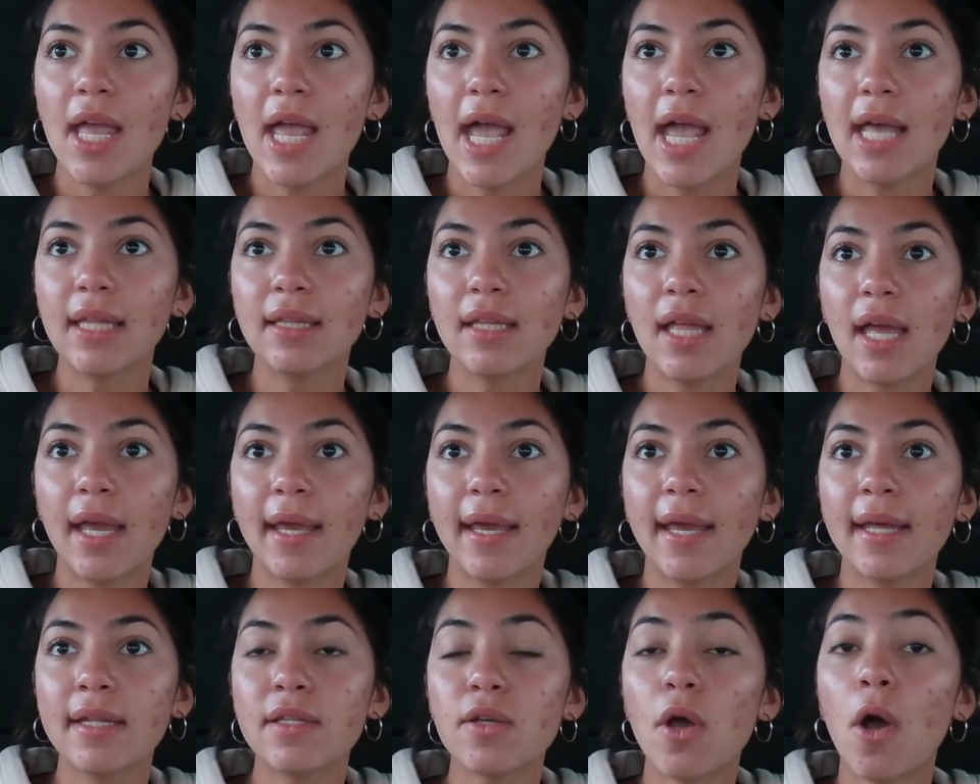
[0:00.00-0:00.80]
and
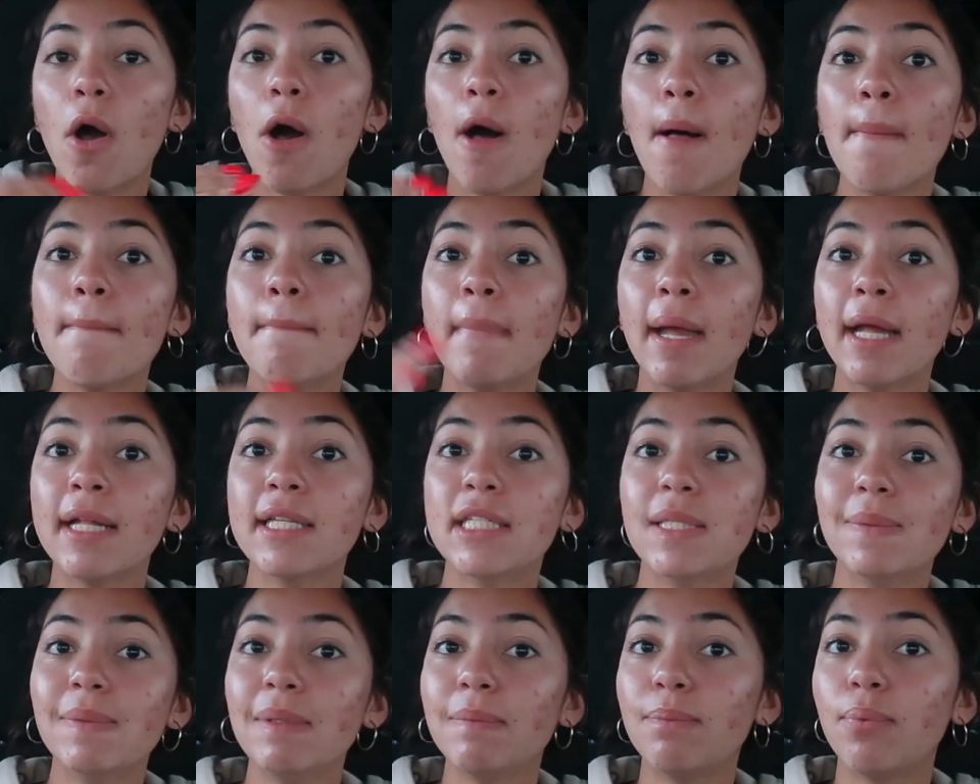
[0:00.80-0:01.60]
like it's all
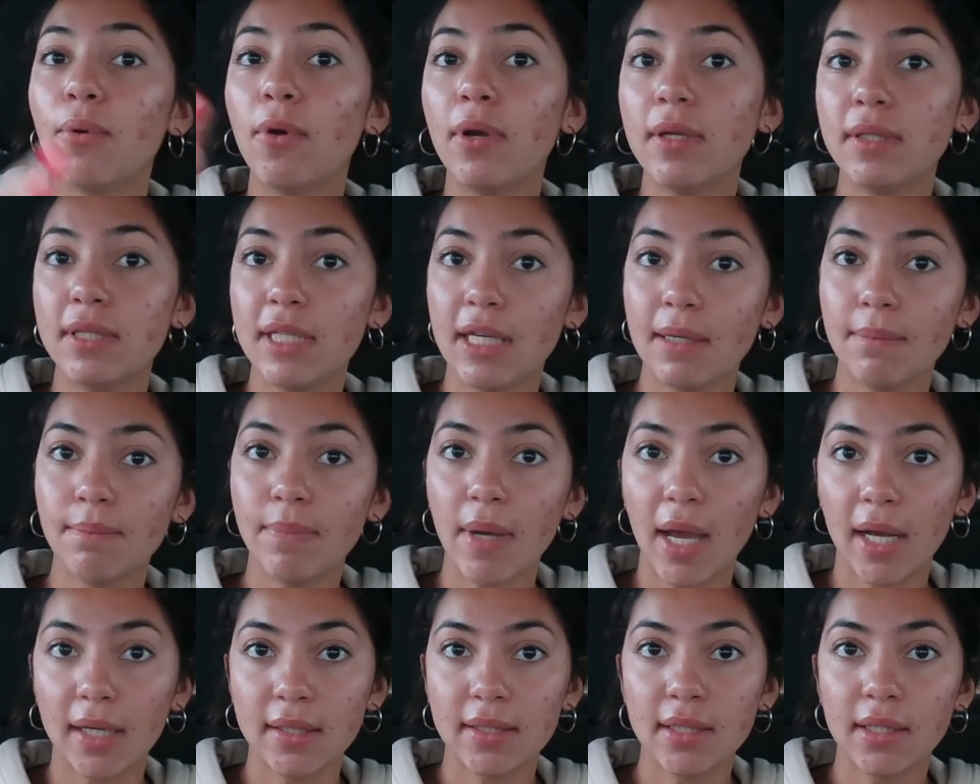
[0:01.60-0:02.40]
meant to be pointing
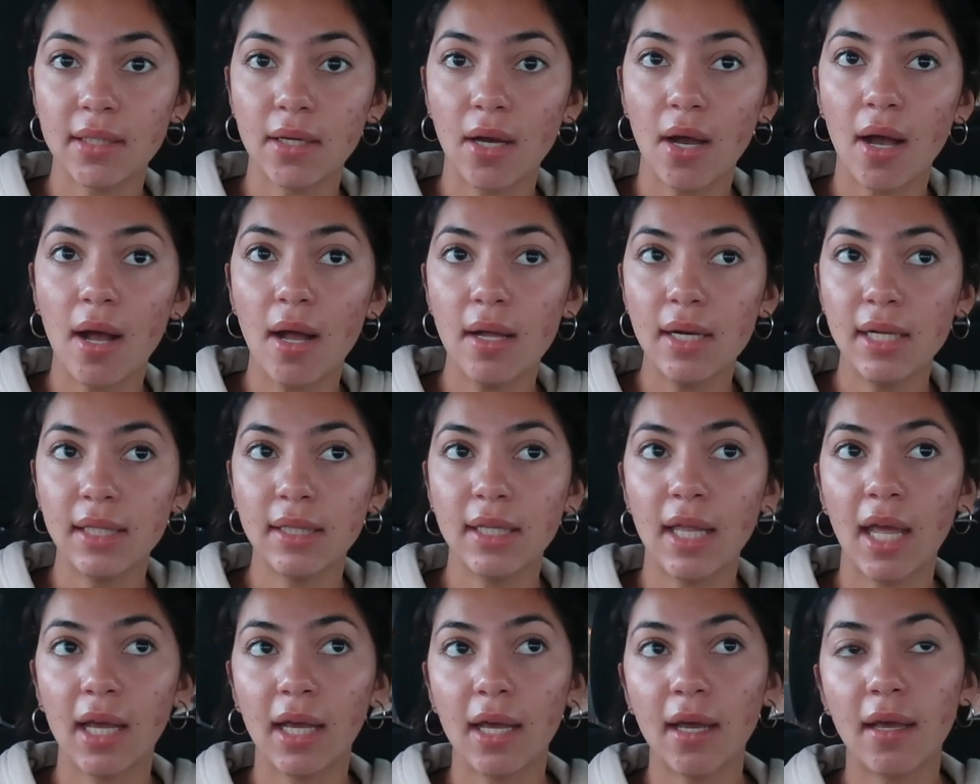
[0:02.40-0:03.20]
back to God
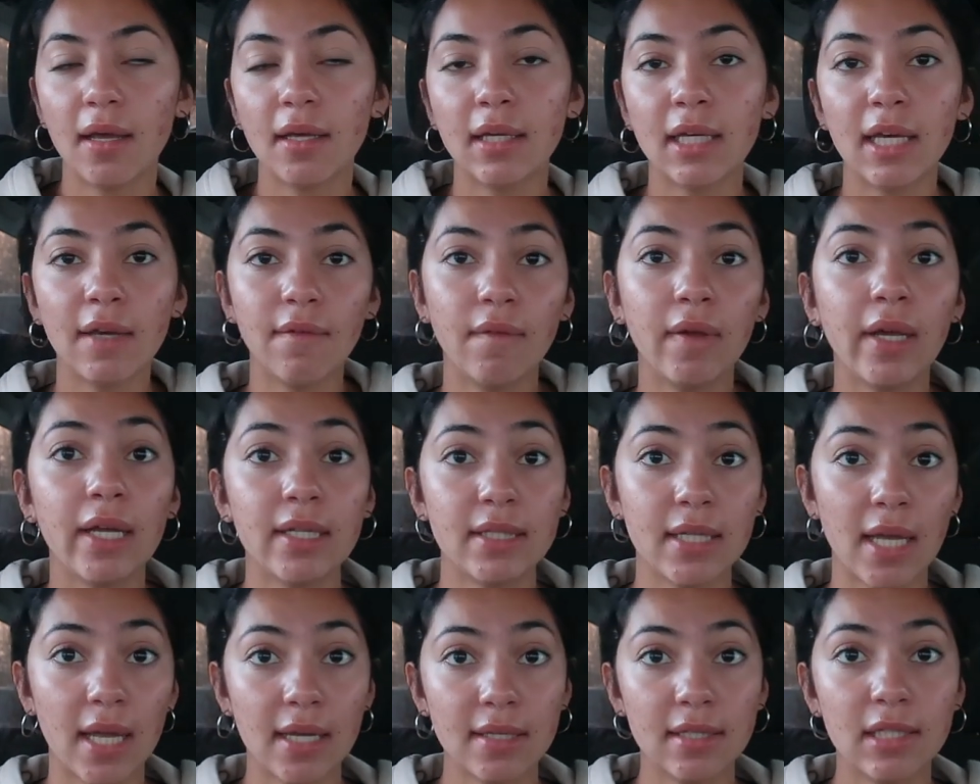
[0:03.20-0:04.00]
and like giving
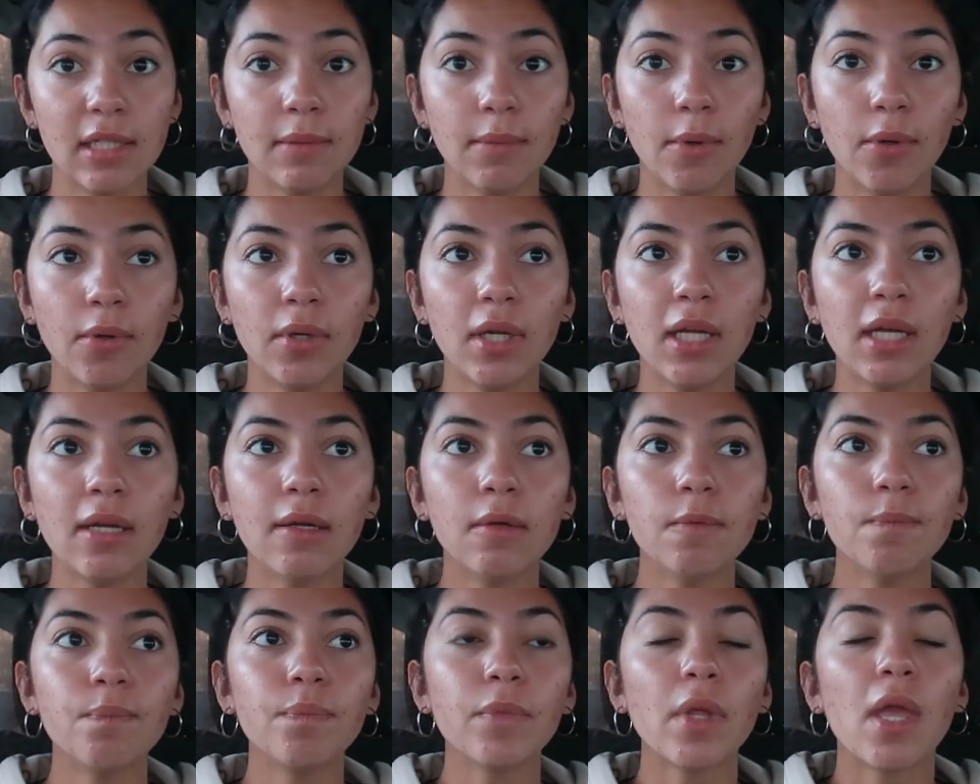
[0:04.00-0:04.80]
a testimony
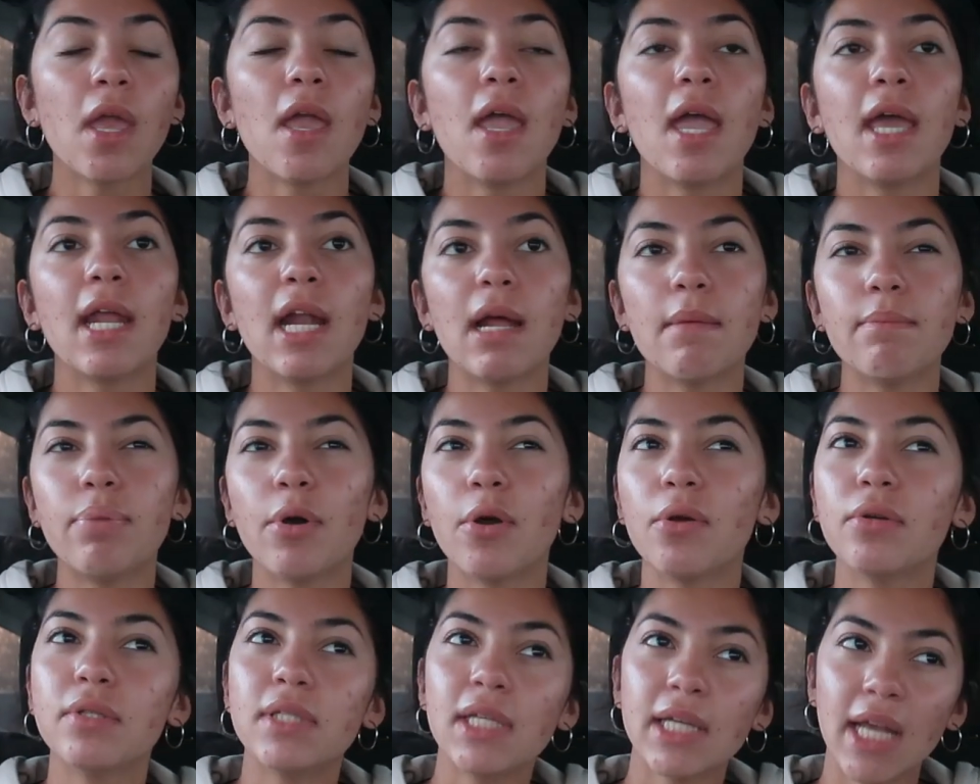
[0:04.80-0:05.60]
and I'm
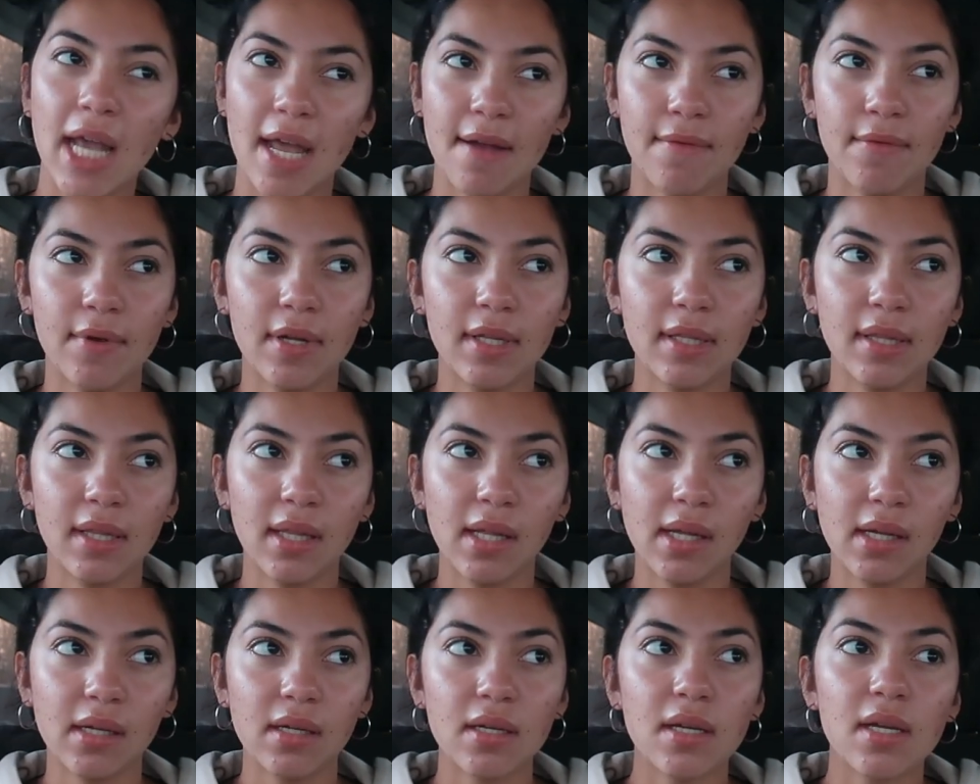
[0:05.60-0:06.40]
posting
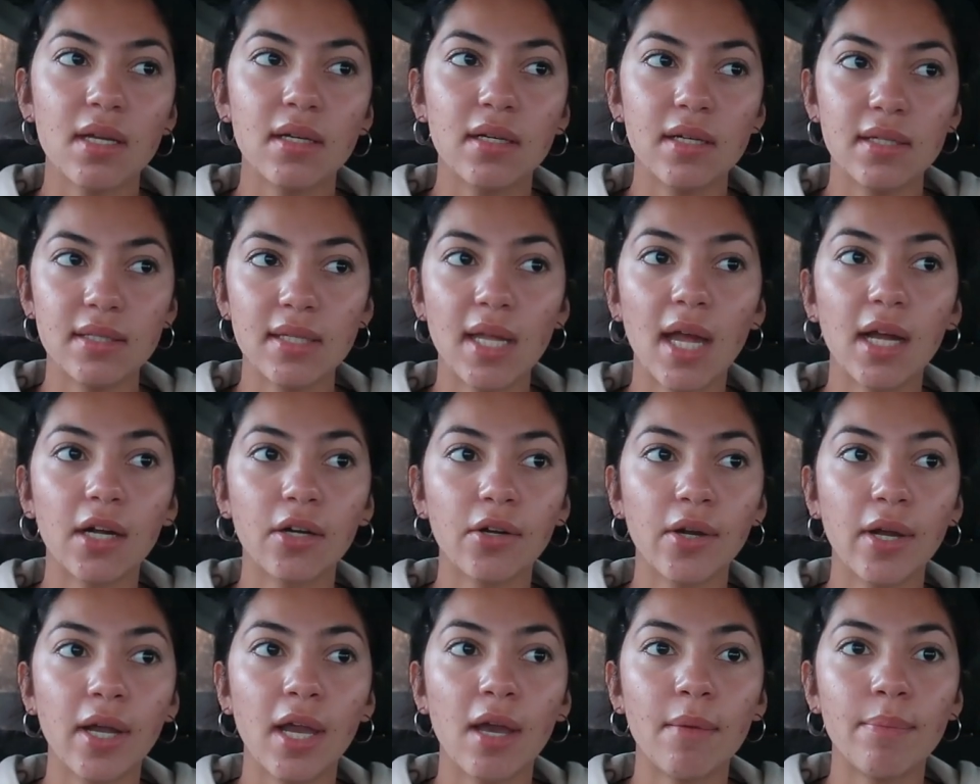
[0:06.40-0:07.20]
everything, does that
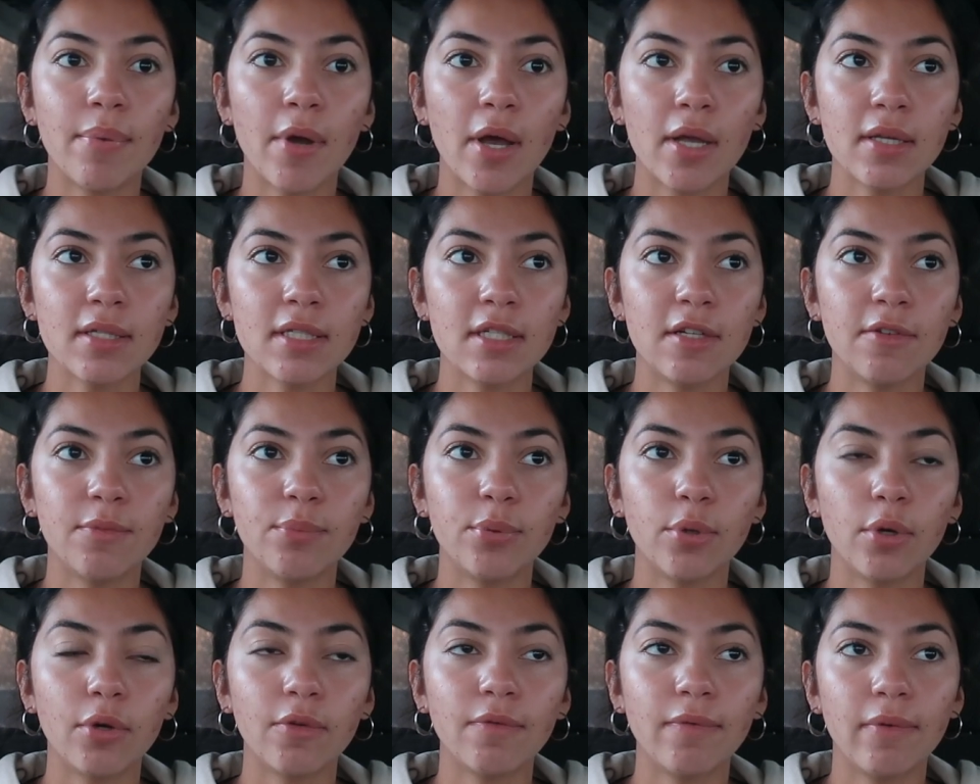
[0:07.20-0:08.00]
create a positive
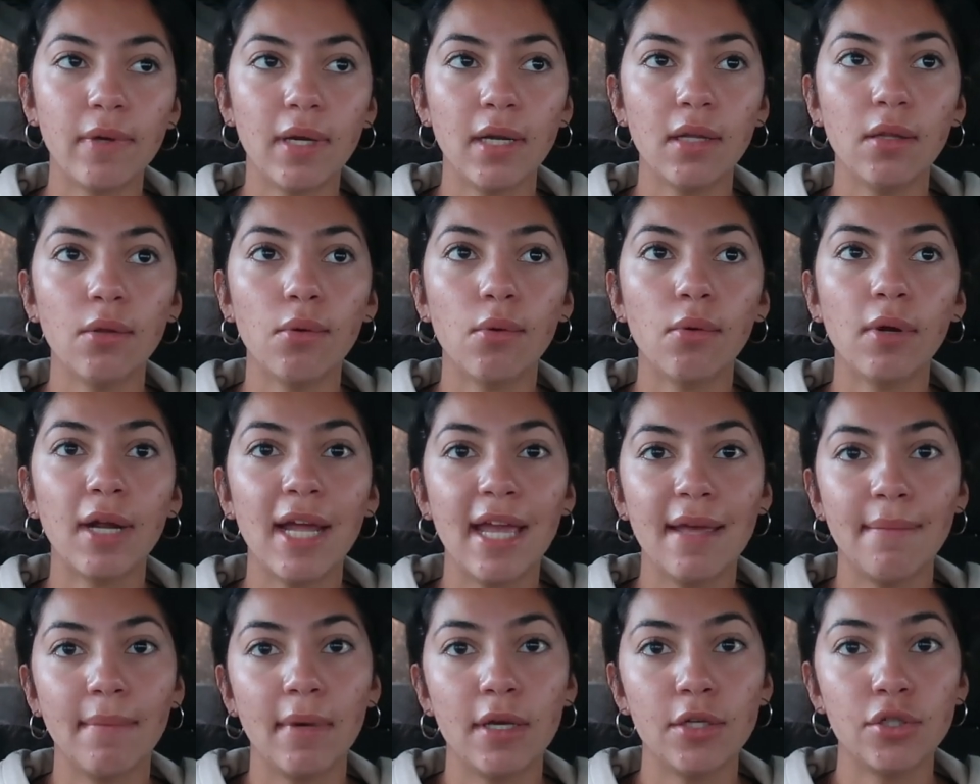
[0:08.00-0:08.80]
profile or
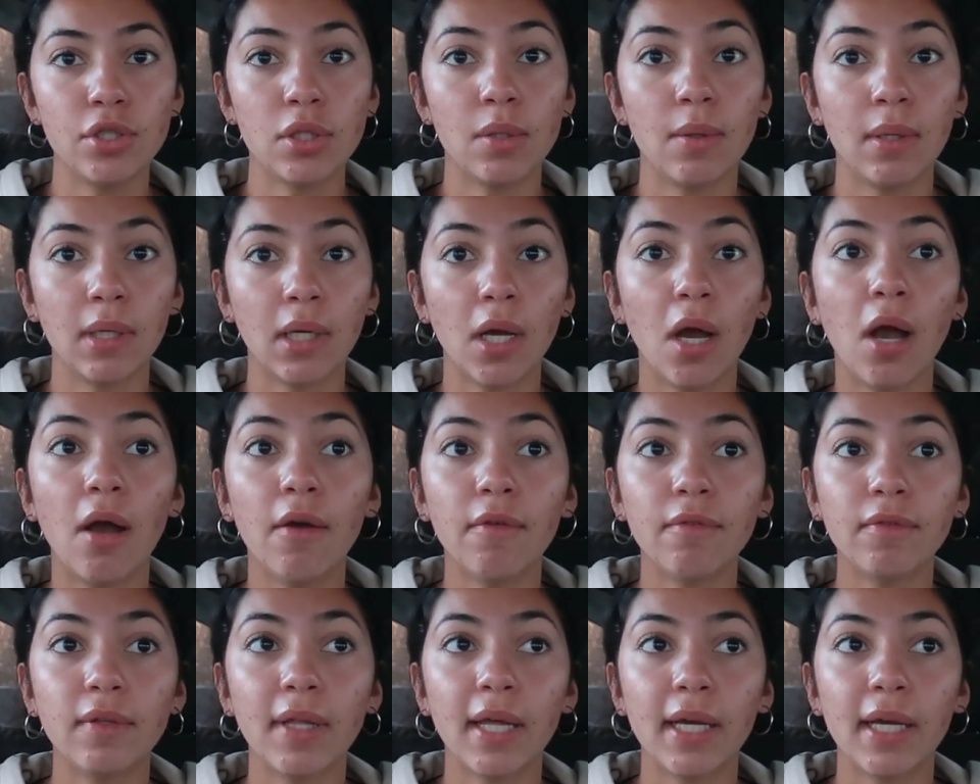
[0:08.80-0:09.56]
am I showing off?